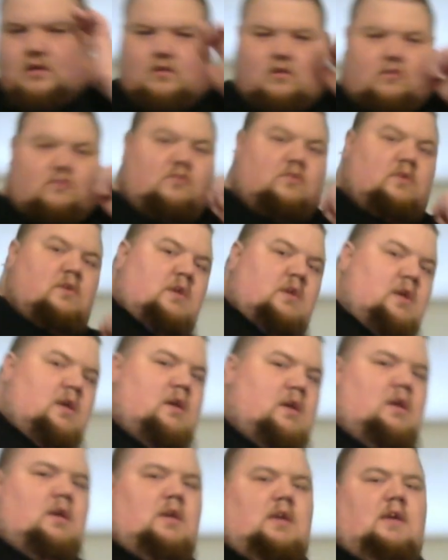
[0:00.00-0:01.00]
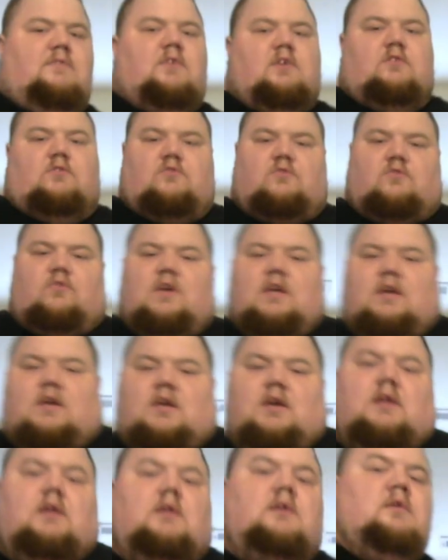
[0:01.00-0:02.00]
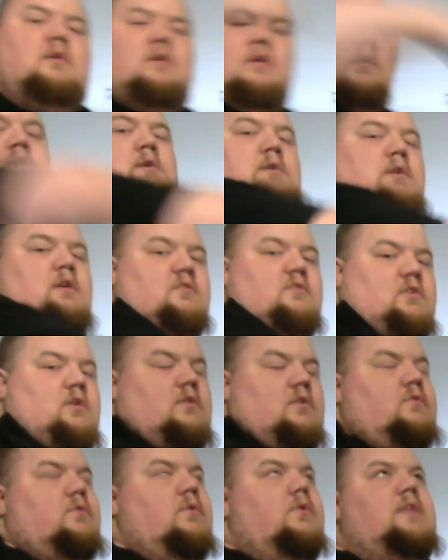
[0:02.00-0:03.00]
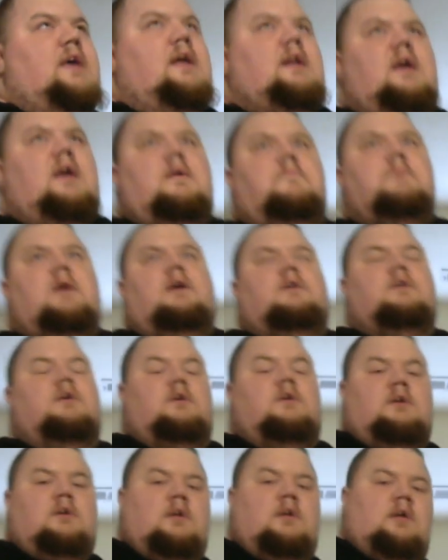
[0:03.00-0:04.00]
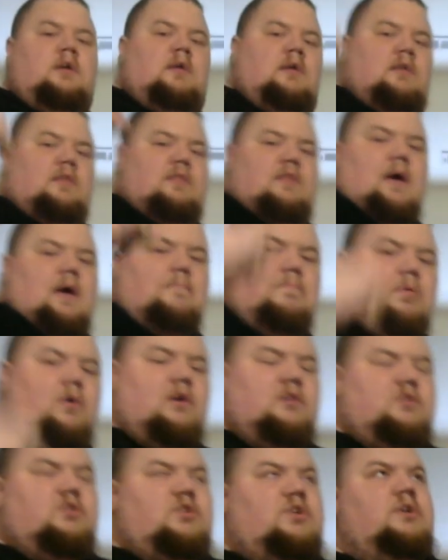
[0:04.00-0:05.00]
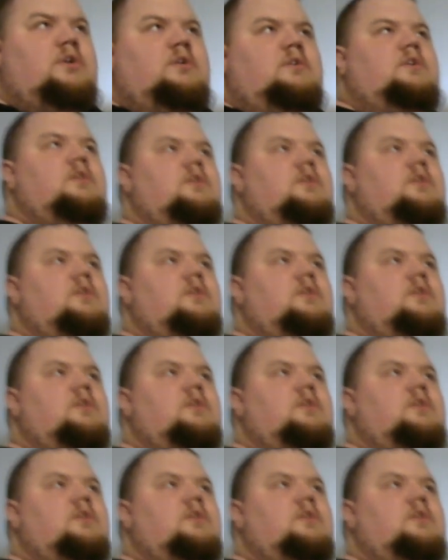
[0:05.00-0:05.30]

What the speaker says: this, even a street kid is going to throw that haymaker, that punch, you